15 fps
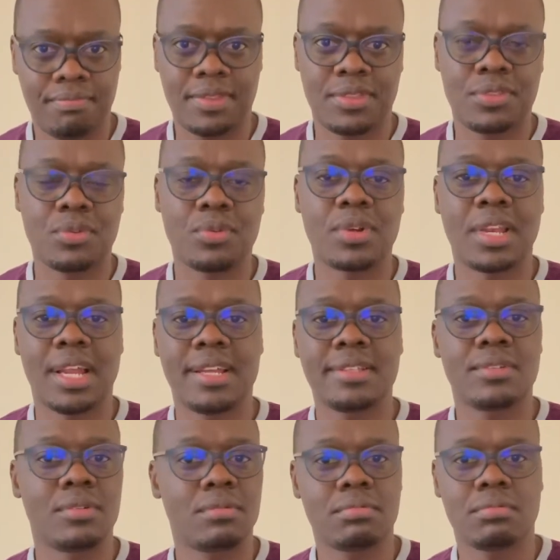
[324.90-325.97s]
through class
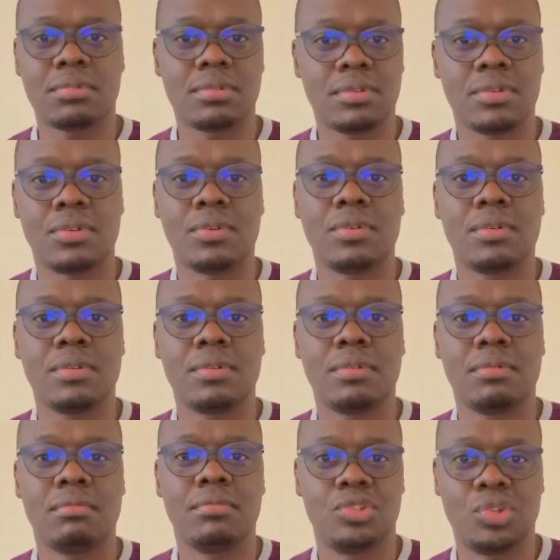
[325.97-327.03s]
or
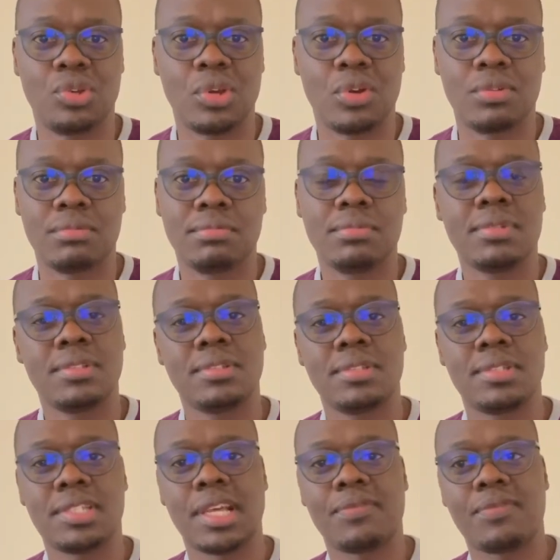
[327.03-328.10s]
doing your own
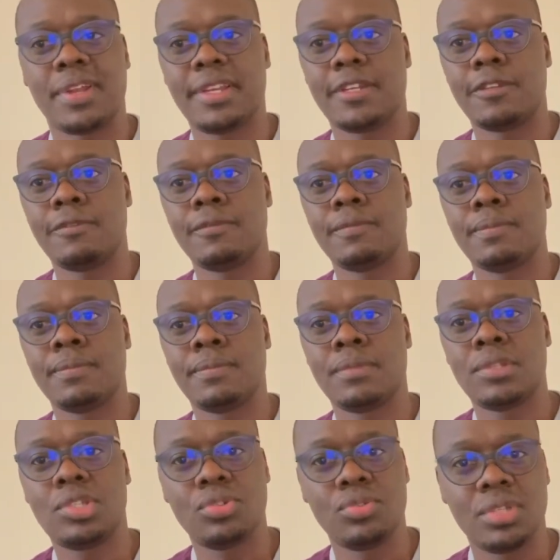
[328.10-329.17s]
self-learning.
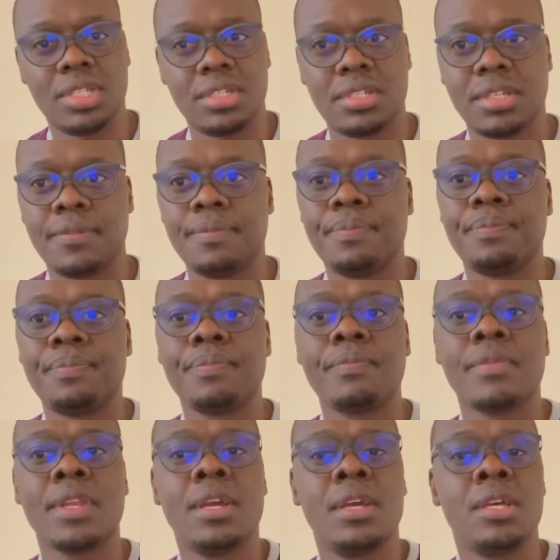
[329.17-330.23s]
You need
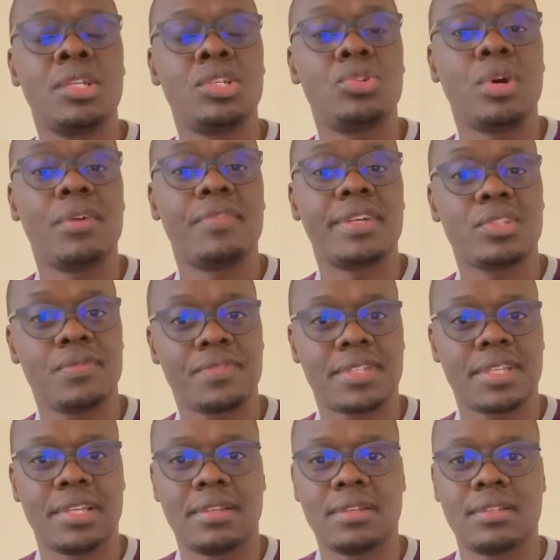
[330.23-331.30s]
to have a soft
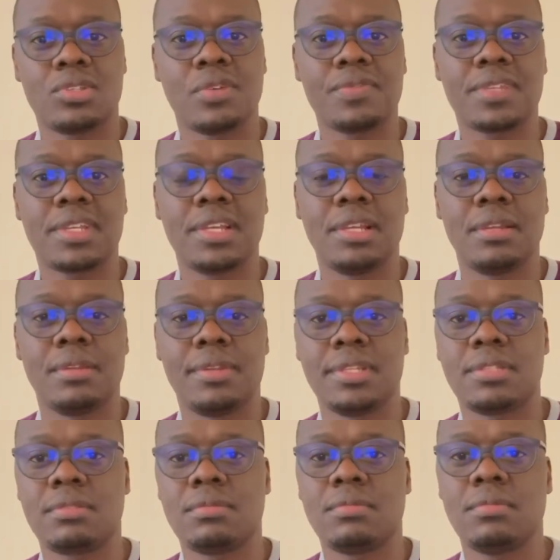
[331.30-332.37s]
skill. Soft skill,
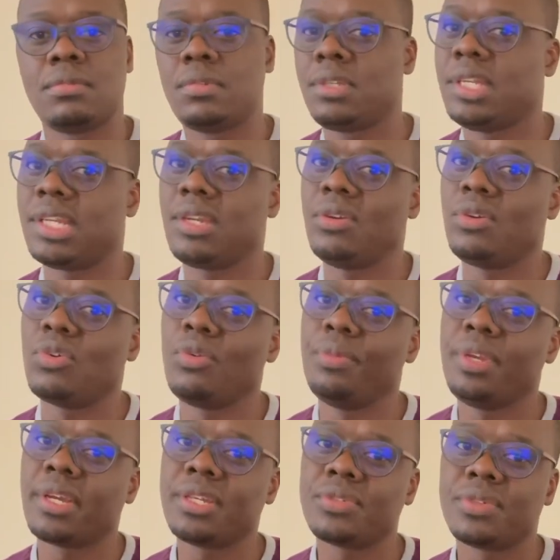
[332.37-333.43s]
this include
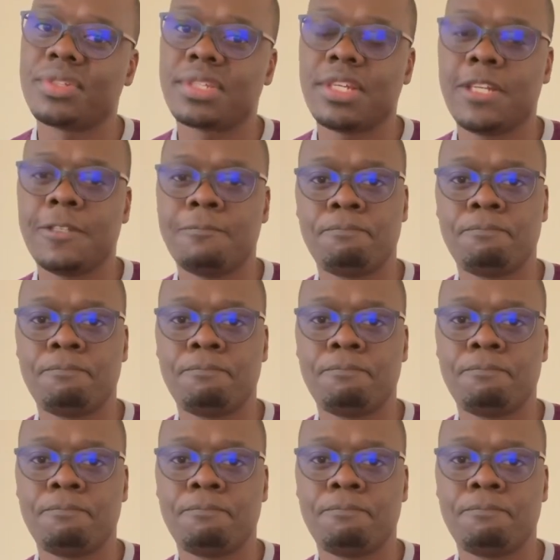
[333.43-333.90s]
communication skill,